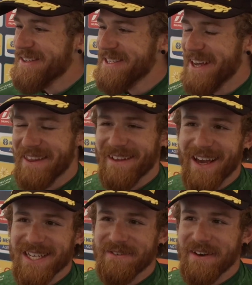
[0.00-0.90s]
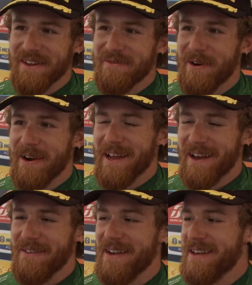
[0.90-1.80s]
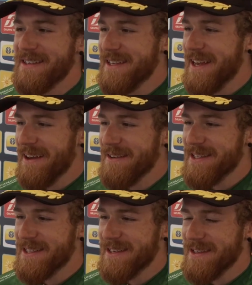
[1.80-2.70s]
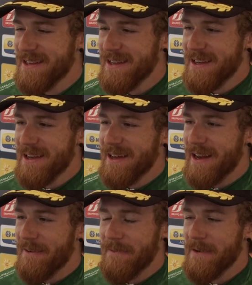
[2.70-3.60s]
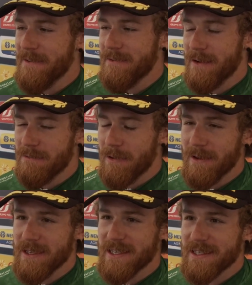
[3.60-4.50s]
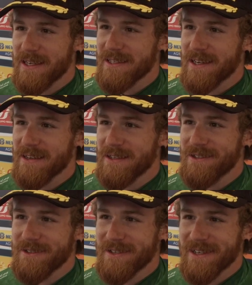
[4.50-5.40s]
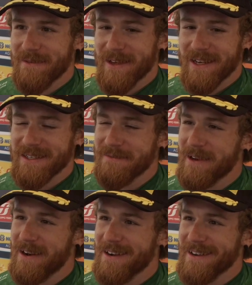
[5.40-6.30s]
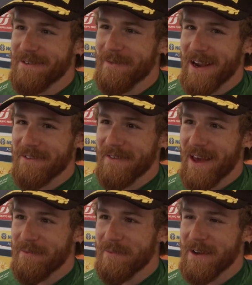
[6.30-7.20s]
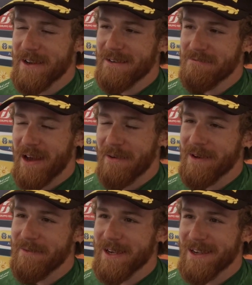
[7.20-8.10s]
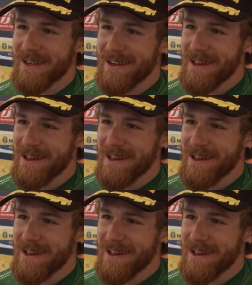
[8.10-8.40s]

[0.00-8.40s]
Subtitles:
We'll see how the legs feel in the morning. I mean, today was an effort of probably 6,000 kilojoules or something. It's a bit hard to come back from that, but nah, maybe.